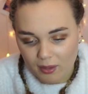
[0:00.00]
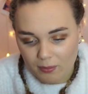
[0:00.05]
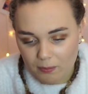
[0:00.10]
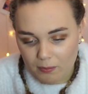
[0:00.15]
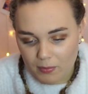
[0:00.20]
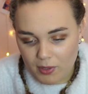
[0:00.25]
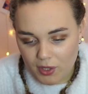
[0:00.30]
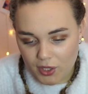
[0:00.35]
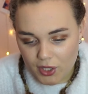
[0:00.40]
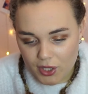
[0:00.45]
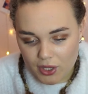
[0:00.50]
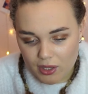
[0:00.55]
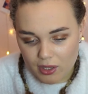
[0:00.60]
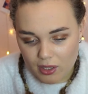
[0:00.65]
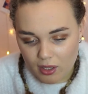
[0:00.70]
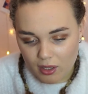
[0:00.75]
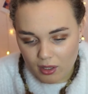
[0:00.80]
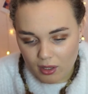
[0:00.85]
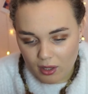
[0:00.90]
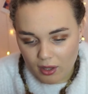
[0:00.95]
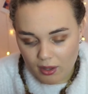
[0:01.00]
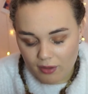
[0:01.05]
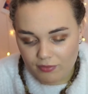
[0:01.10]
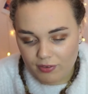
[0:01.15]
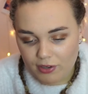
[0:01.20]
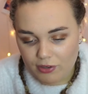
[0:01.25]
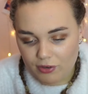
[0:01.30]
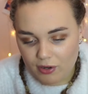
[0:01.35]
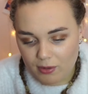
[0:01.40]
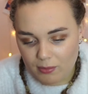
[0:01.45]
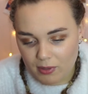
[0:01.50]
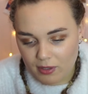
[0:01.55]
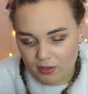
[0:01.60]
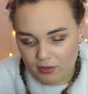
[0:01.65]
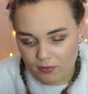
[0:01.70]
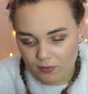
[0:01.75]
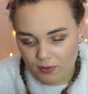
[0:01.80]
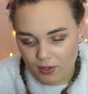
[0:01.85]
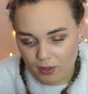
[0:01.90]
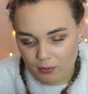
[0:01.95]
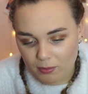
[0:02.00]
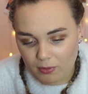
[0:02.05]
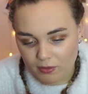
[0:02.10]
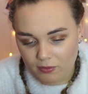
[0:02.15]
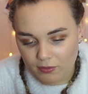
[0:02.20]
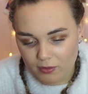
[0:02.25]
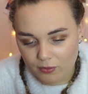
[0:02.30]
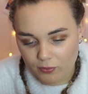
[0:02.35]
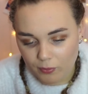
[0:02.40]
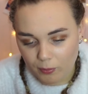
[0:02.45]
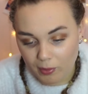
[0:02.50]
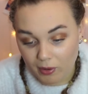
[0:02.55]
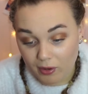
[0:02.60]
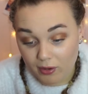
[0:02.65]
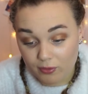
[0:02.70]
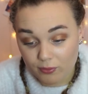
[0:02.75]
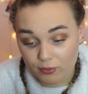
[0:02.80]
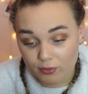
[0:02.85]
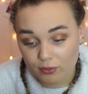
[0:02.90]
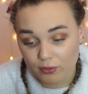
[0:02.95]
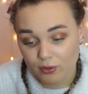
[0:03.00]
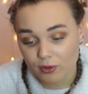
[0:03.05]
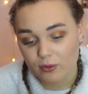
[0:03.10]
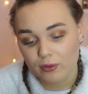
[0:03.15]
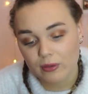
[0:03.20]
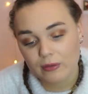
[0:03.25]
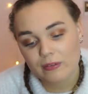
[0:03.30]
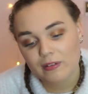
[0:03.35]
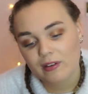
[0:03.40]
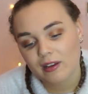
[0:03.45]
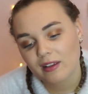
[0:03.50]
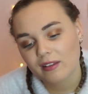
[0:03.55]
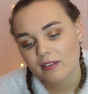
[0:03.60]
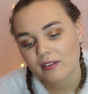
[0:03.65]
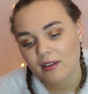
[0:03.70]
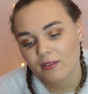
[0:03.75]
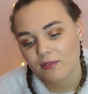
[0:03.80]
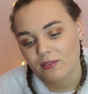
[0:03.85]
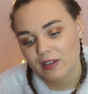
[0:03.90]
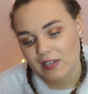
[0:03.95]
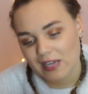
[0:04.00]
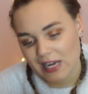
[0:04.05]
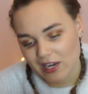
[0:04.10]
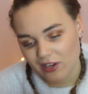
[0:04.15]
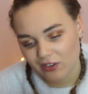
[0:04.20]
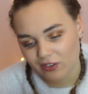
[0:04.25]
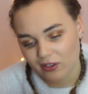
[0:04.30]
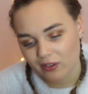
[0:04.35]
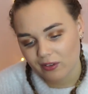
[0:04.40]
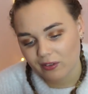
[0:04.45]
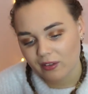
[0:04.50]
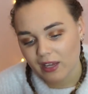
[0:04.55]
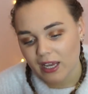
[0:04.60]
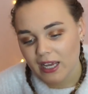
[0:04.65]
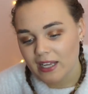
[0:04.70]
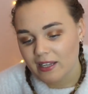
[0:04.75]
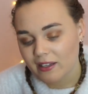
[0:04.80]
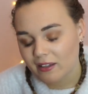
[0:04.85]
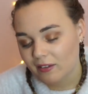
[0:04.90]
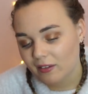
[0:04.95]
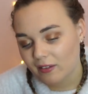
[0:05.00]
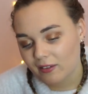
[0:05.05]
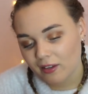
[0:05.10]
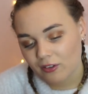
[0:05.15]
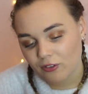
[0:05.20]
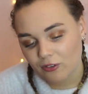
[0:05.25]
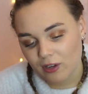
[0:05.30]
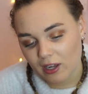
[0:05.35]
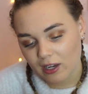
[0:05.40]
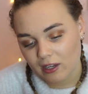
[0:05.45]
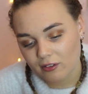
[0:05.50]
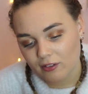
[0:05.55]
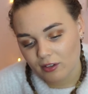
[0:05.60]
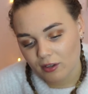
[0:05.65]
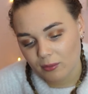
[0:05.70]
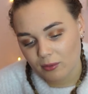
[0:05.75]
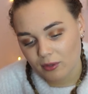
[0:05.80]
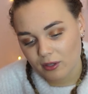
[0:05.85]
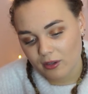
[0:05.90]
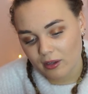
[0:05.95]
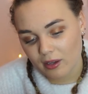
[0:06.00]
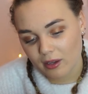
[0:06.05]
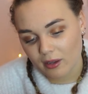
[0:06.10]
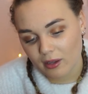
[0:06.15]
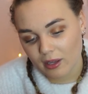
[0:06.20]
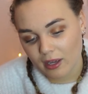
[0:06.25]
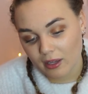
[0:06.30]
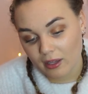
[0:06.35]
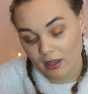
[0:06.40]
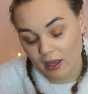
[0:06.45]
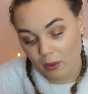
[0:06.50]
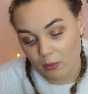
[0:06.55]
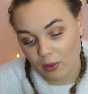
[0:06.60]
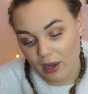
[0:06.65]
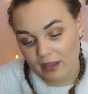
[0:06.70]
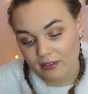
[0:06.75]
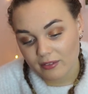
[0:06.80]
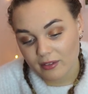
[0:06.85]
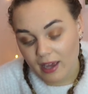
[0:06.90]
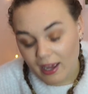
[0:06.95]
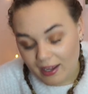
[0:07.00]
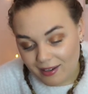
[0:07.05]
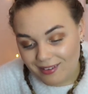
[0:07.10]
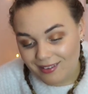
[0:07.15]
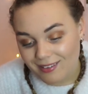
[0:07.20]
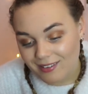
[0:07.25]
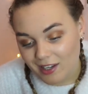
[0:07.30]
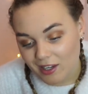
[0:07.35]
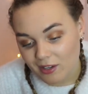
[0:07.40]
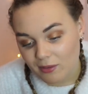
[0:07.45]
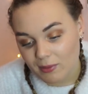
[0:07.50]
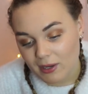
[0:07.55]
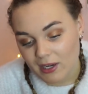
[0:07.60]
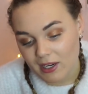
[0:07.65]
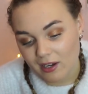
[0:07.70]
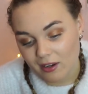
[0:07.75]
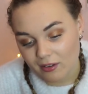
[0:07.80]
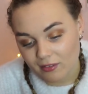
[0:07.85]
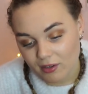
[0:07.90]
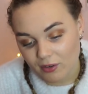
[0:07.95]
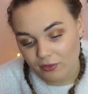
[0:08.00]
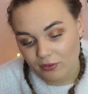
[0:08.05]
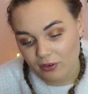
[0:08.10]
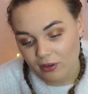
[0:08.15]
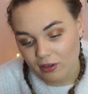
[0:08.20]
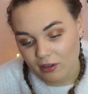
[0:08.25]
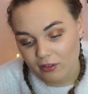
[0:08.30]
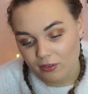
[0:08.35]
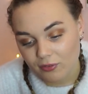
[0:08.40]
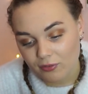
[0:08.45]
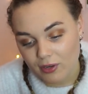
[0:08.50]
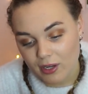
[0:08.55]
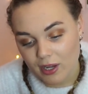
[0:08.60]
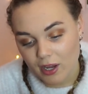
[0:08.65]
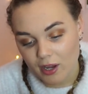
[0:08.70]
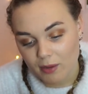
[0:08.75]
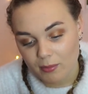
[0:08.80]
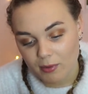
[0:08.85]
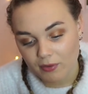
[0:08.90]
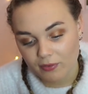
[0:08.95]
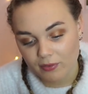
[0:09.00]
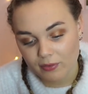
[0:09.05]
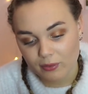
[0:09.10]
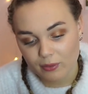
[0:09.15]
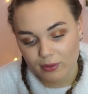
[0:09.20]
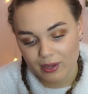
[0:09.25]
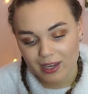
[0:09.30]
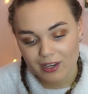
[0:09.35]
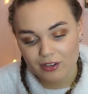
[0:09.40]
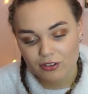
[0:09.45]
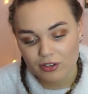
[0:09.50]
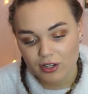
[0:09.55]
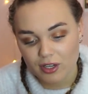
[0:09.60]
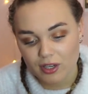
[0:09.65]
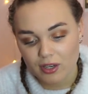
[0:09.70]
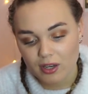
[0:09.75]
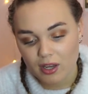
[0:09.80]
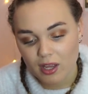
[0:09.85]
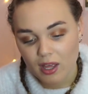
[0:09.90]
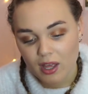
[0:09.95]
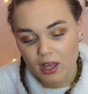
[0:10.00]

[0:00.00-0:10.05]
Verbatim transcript: month. Featuring a month's review plus useful pockets for storing all those tickets and invitations. This essential calendar has a handy stand, making it ideal for a clutter-free home, office or kitchen.